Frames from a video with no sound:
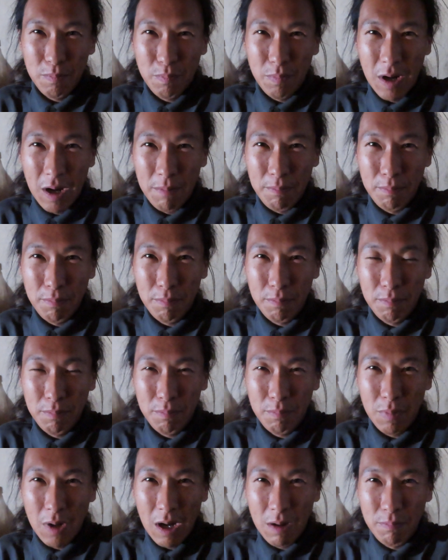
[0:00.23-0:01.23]

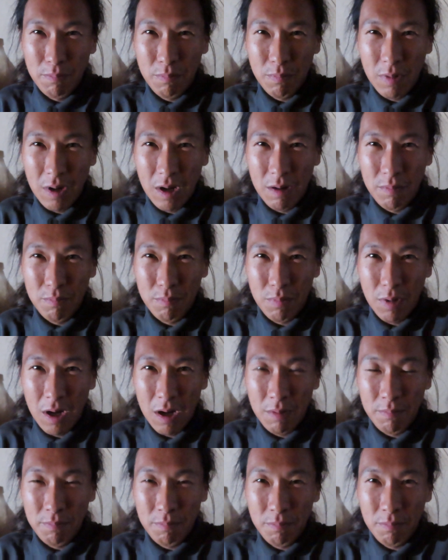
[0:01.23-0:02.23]
Bum bum bum
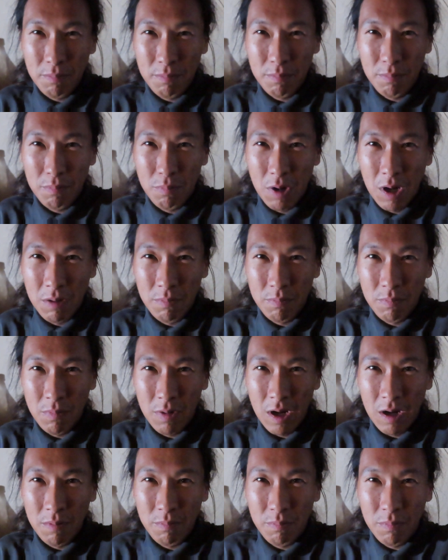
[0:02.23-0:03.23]
bum bum
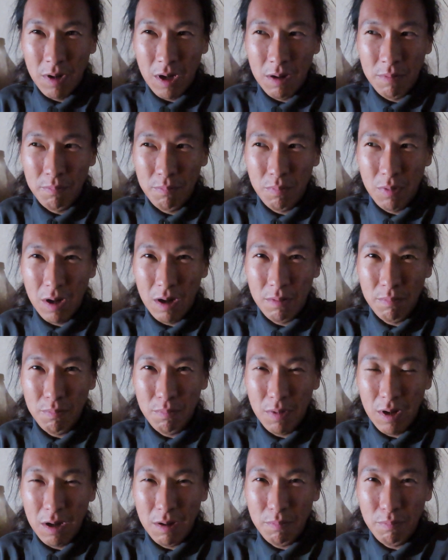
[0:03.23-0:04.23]
bum bum
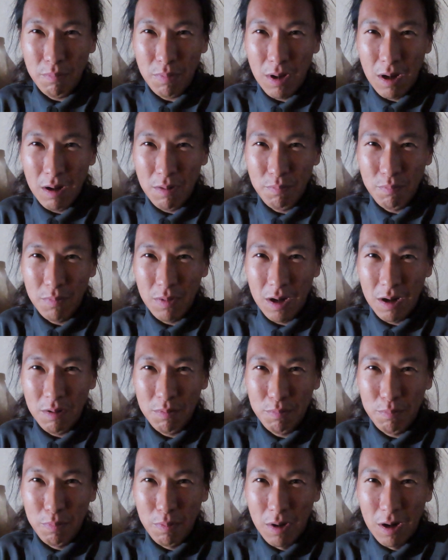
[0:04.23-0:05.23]
bum bum bum
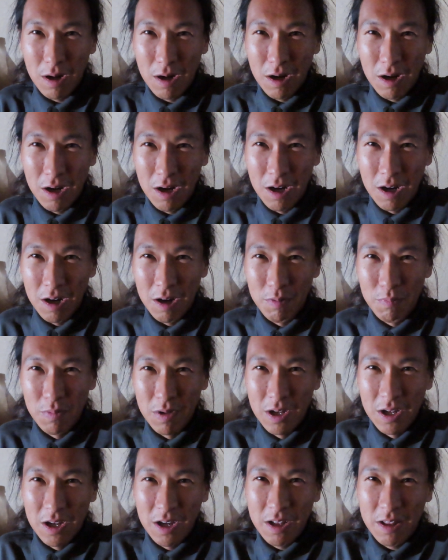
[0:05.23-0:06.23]
bum bum.
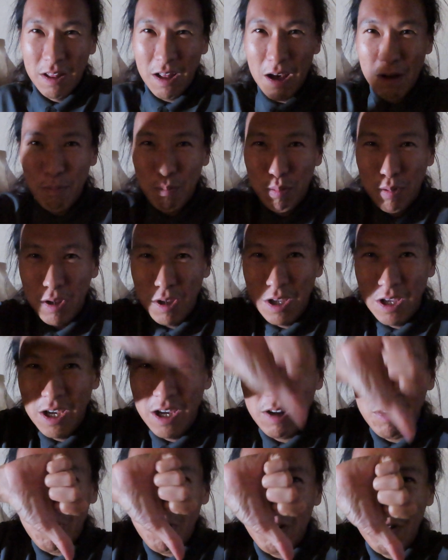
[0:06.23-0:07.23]
The
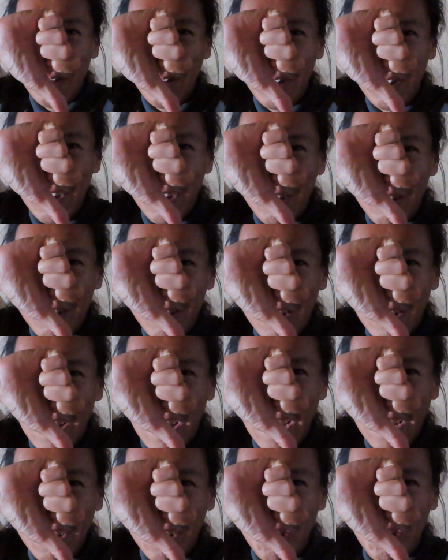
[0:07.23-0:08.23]
Peter
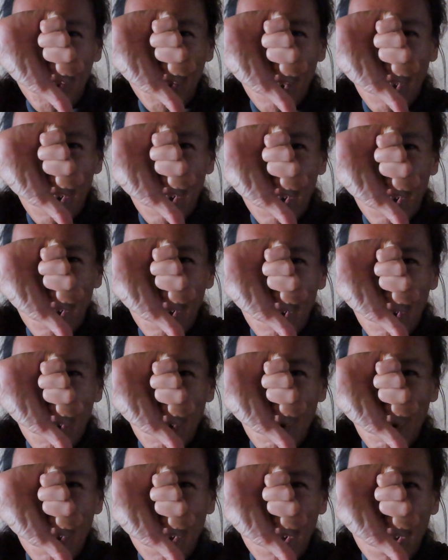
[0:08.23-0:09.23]
Dislike
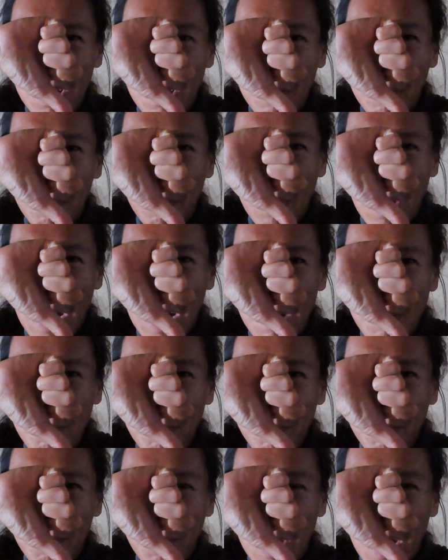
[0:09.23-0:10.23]
Show.
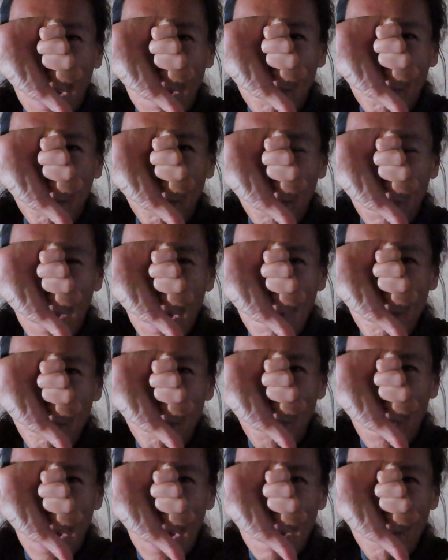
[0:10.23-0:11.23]
Bum bum
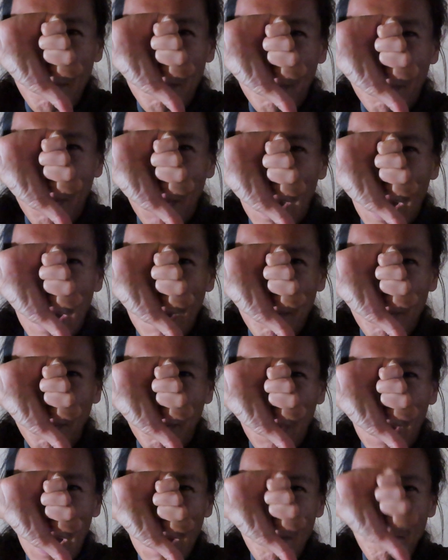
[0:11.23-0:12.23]
bum bum
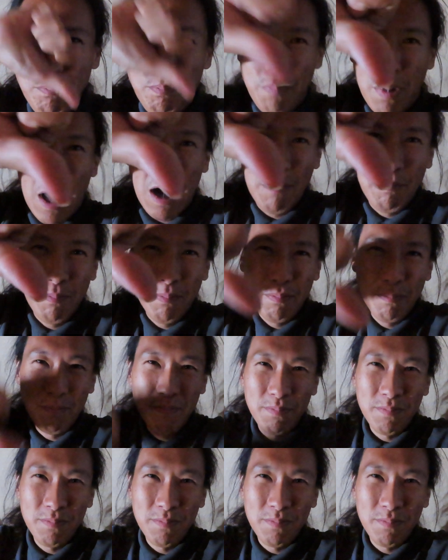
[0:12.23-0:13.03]
bum bum bum.